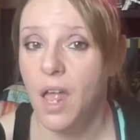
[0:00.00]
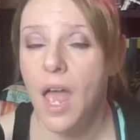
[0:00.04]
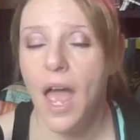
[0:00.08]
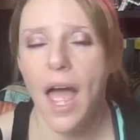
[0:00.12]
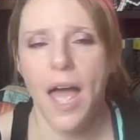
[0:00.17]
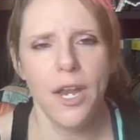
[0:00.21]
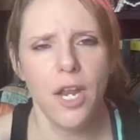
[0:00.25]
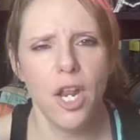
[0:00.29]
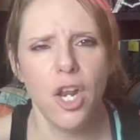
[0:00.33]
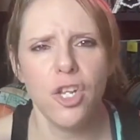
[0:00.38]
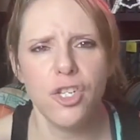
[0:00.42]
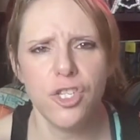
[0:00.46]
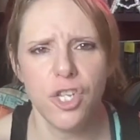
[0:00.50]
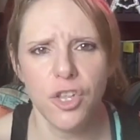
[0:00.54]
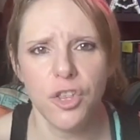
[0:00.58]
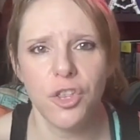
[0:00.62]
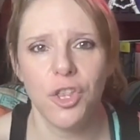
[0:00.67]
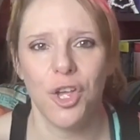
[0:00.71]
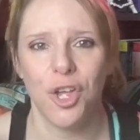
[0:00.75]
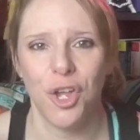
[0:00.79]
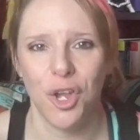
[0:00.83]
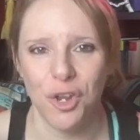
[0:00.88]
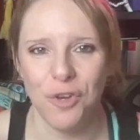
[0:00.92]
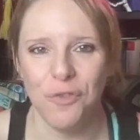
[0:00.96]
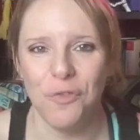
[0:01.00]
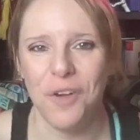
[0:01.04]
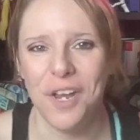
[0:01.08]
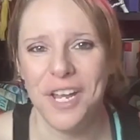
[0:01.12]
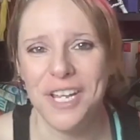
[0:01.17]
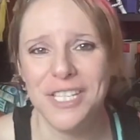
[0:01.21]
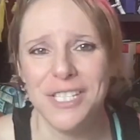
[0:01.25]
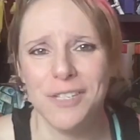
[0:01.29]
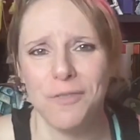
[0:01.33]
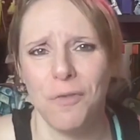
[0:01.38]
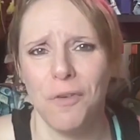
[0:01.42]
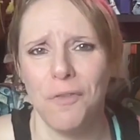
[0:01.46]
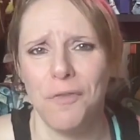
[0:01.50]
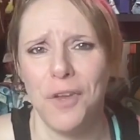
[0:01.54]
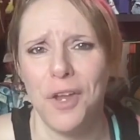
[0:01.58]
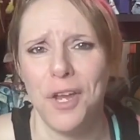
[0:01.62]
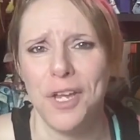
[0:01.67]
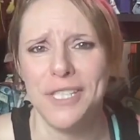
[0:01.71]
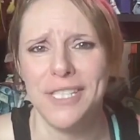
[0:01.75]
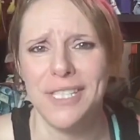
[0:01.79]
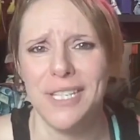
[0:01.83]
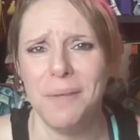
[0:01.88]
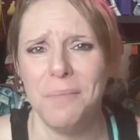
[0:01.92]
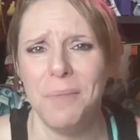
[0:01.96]
And I looked at the Goodreads
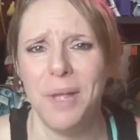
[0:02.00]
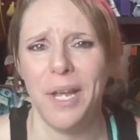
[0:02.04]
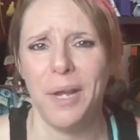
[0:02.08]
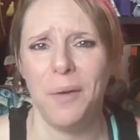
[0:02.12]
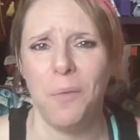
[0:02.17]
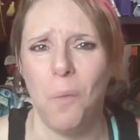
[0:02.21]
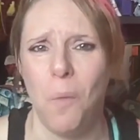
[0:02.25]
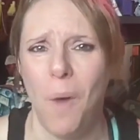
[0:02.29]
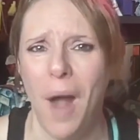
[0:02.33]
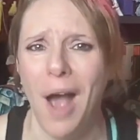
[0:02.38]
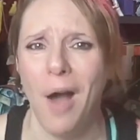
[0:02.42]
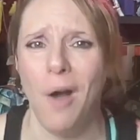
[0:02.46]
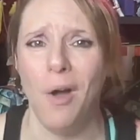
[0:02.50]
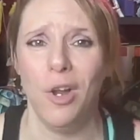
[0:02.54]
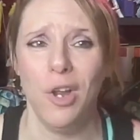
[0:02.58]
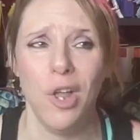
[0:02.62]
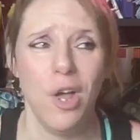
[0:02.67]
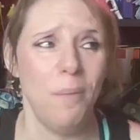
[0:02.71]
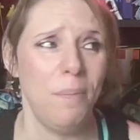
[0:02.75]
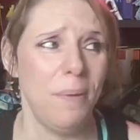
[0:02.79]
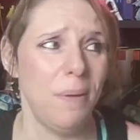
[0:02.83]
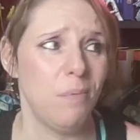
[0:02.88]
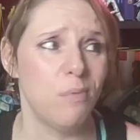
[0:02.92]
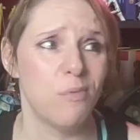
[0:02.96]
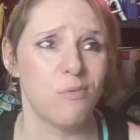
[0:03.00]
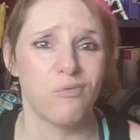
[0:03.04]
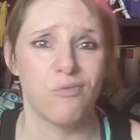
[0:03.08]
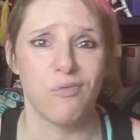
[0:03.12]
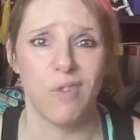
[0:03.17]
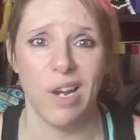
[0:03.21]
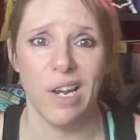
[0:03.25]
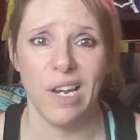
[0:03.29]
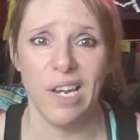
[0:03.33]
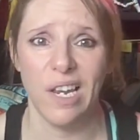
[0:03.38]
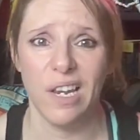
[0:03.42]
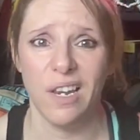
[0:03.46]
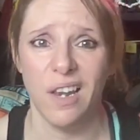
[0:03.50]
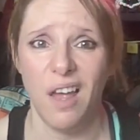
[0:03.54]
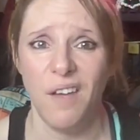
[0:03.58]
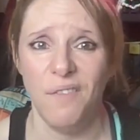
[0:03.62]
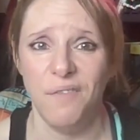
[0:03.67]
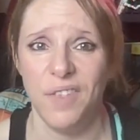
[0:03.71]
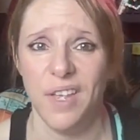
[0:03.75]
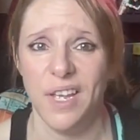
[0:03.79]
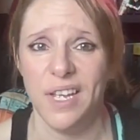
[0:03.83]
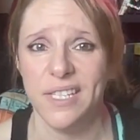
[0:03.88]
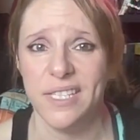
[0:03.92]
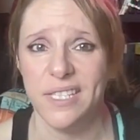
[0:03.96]
reviews and I'm like, wow, a lot of people really love
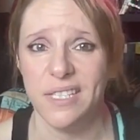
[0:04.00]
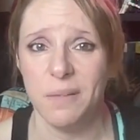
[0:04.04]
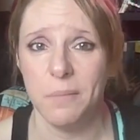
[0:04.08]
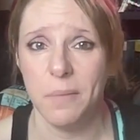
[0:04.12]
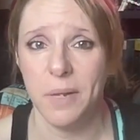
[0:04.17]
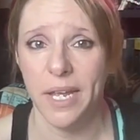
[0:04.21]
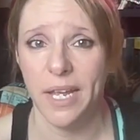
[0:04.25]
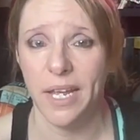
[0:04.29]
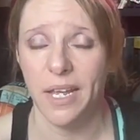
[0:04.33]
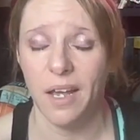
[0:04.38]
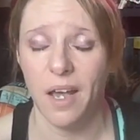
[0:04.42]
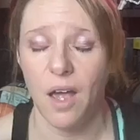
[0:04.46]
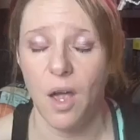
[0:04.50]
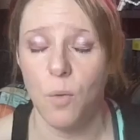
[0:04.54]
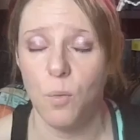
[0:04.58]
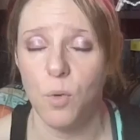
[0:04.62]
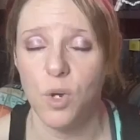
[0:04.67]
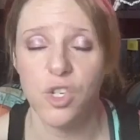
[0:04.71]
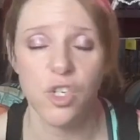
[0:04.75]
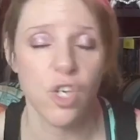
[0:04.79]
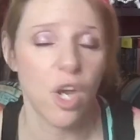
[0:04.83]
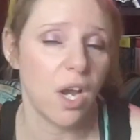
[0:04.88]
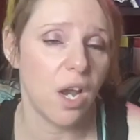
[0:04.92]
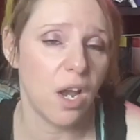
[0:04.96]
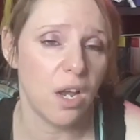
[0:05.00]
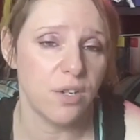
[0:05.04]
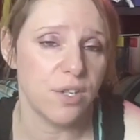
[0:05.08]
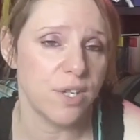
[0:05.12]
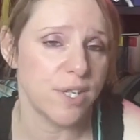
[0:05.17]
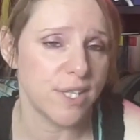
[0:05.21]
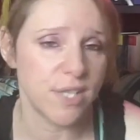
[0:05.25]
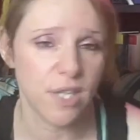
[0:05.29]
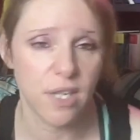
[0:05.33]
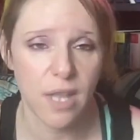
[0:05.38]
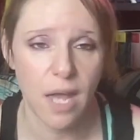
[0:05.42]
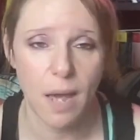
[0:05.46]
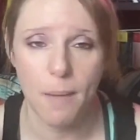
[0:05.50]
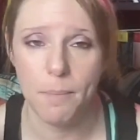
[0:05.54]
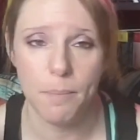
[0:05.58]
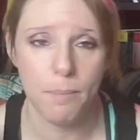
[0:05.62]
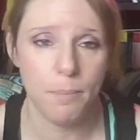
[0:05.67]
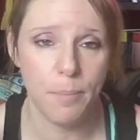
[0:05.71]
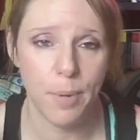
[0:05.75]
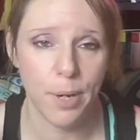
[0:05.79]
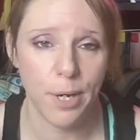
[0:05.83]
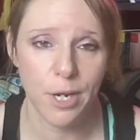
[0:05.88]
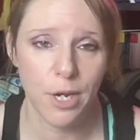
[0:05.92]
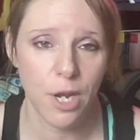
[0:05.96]
this. I'm like, I wish I understood that,
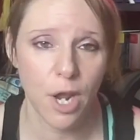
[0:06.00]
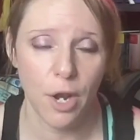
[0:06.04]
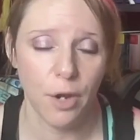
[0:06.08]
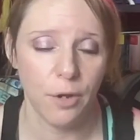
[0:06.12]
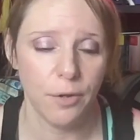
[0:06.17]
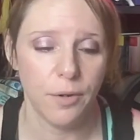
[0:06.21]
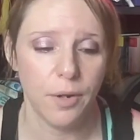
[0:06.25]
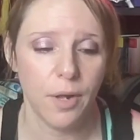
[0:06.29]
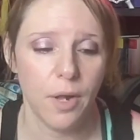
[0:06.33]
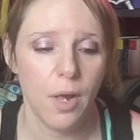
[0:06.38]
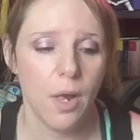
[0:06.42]
but I don't.